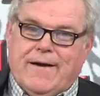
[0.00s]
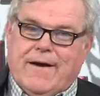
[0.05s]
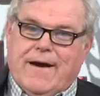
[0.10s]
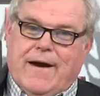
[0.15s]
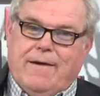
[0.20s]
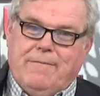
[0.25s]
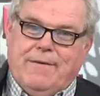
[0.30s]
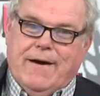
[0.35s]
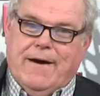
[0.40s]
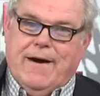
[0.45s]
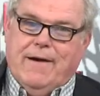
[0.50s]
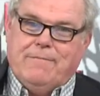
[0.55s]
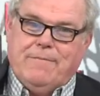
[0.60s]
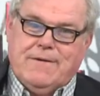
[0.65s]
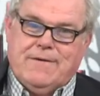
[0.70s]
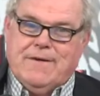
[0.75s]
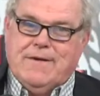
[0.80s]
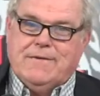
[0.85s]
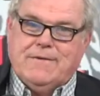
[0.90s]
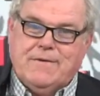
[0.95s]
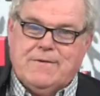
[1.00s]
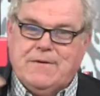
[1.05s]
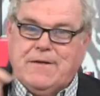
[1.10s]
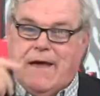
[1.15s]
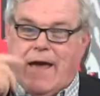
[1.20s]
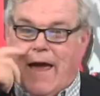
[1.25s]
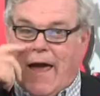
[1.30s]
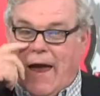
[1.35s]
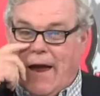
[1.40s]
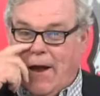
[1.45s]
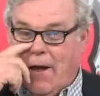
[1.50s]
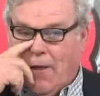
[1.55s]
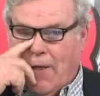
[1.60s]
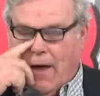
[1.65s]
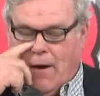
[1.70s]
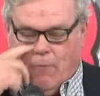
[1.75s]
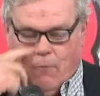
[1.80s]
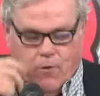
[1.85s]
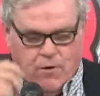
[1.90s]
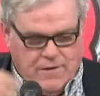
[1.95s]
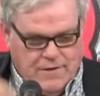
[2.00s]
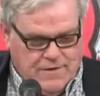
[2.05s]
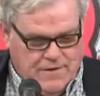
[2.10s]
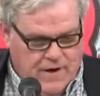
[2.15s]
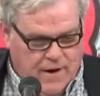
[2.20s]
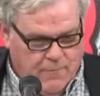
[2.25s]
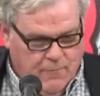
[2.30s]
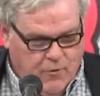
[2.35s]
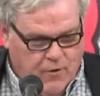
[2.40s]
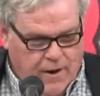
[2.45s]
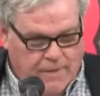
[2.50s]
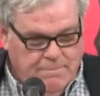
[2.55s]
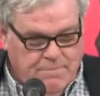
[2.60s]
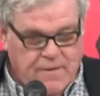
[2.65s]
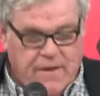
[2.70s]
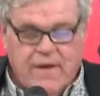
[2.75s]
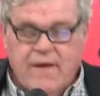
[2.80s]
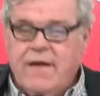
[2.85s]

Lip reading: guy behind me says it's the angle I work the timer at.